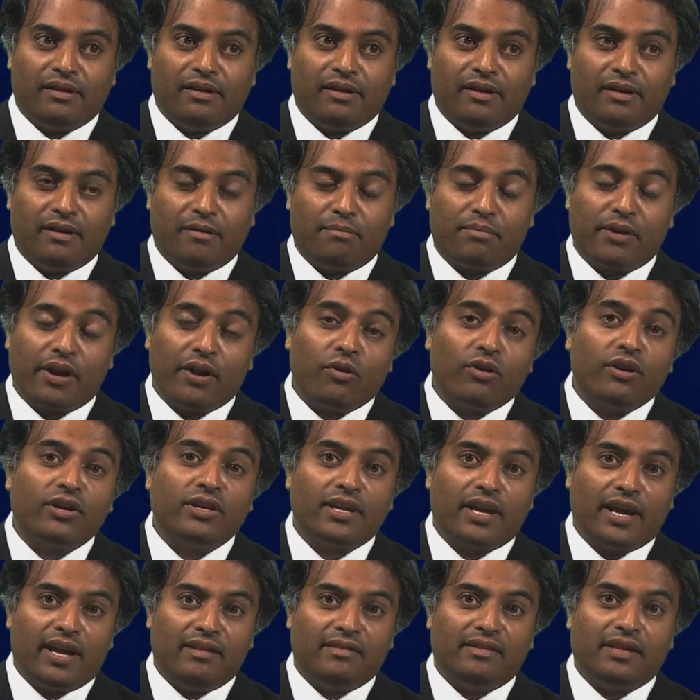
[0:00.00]
uh,
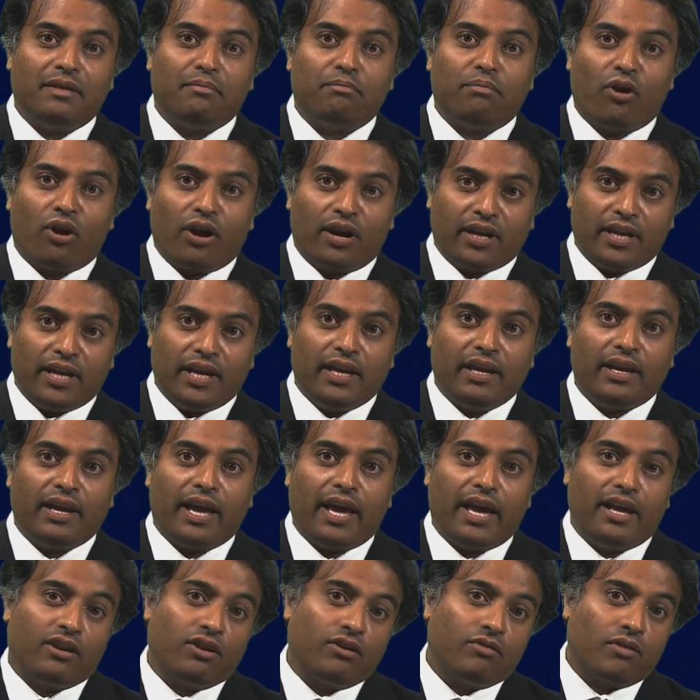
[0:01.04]
prioritizing parking
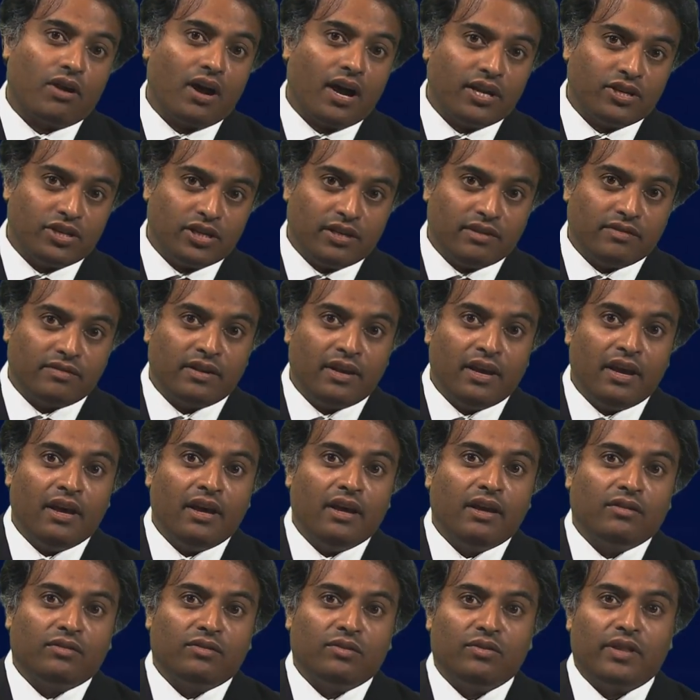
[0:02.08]
and garages
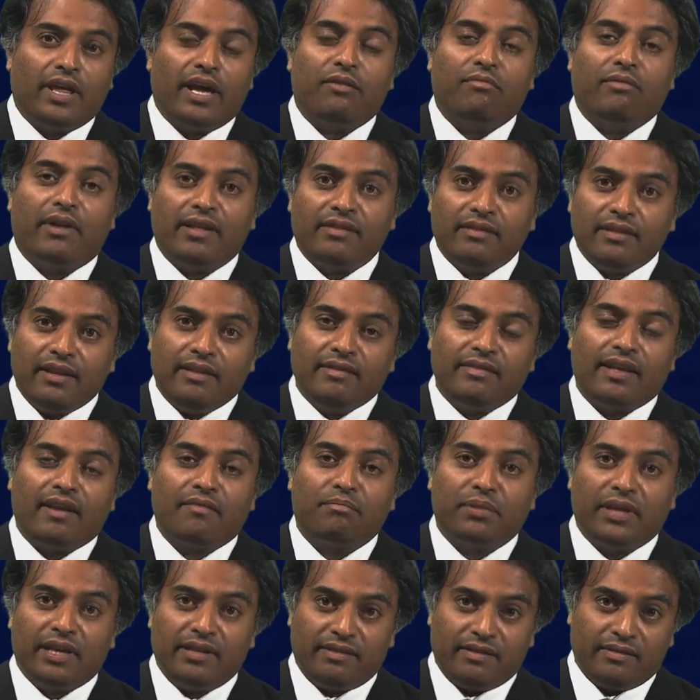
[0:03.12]
so that residents
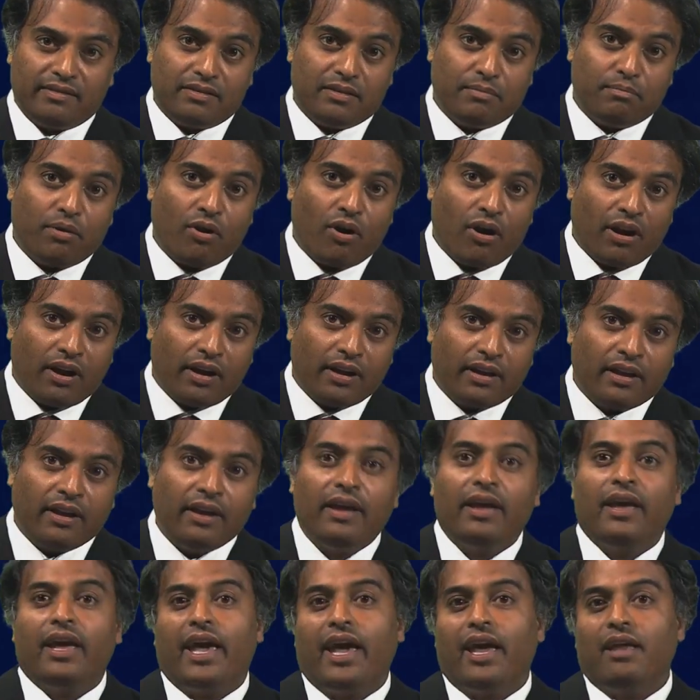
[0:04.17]
have places to park
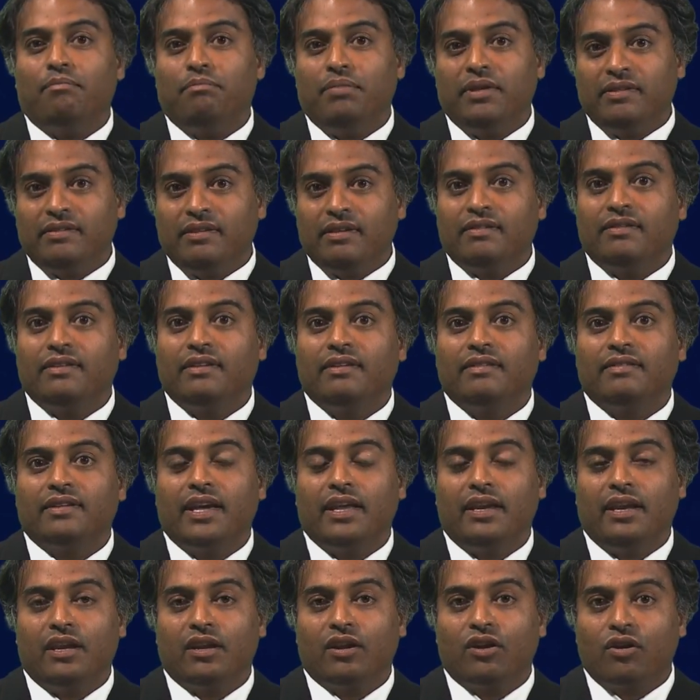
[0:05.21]
and businesses
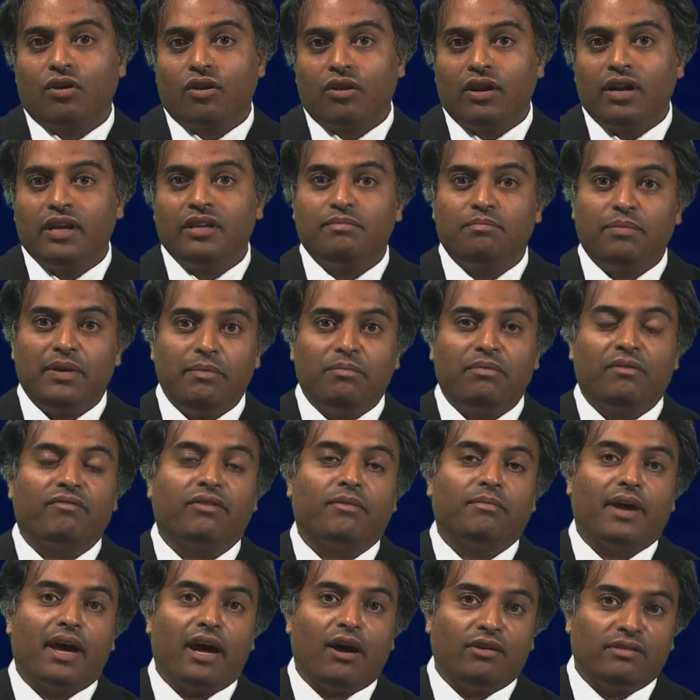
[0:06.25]
can encourage people
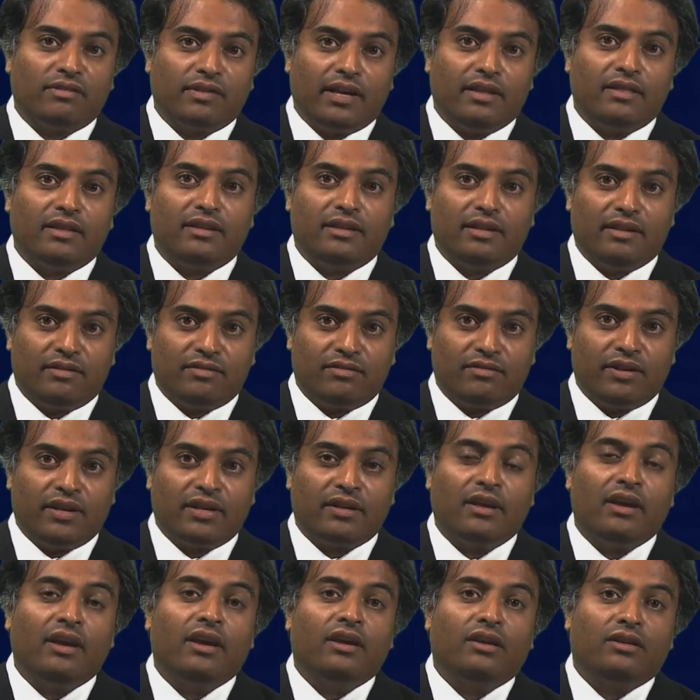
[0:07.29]
from outside the
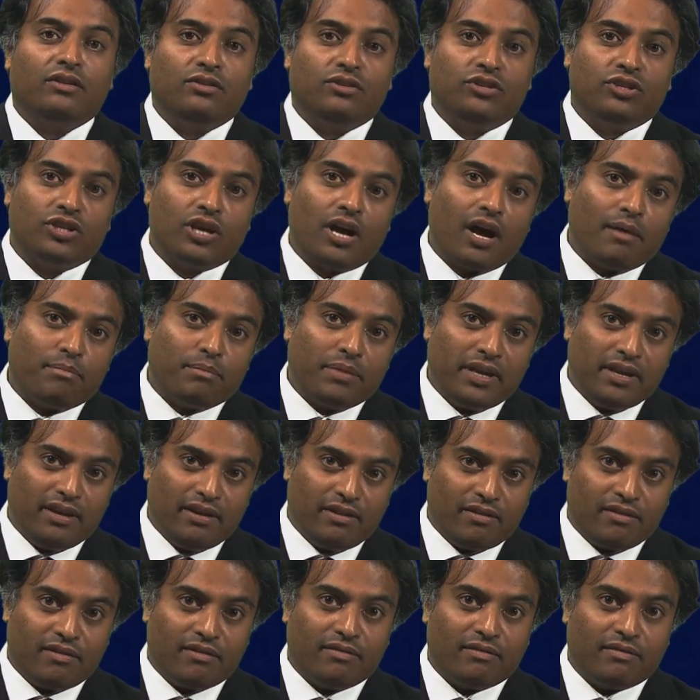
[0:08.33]
district to shop
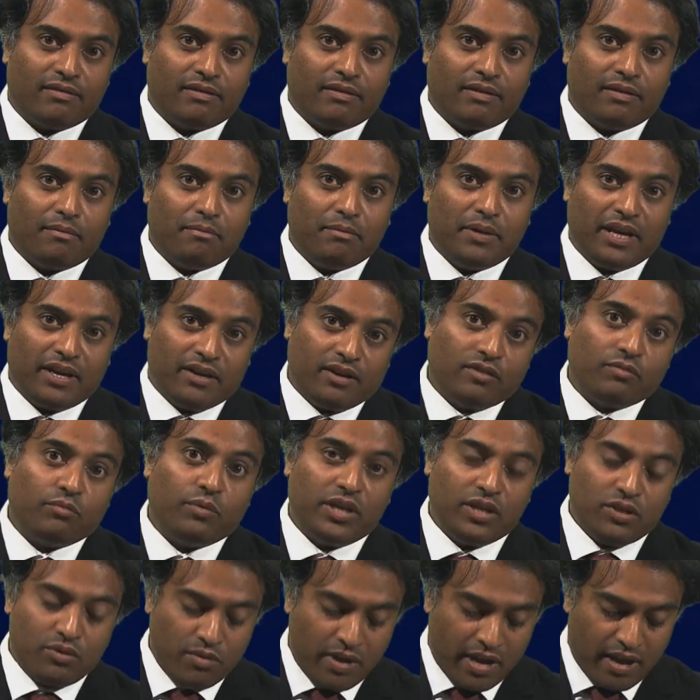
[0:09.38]
here because
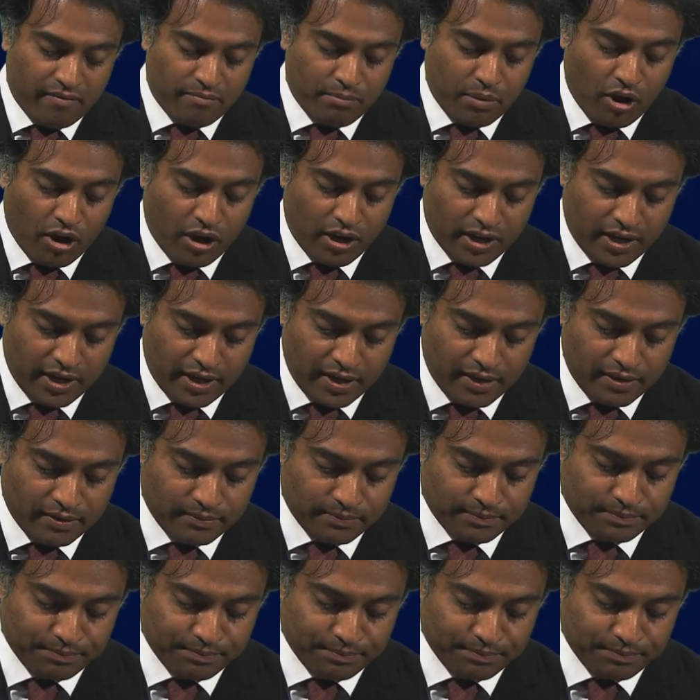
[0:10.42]
we do have parking.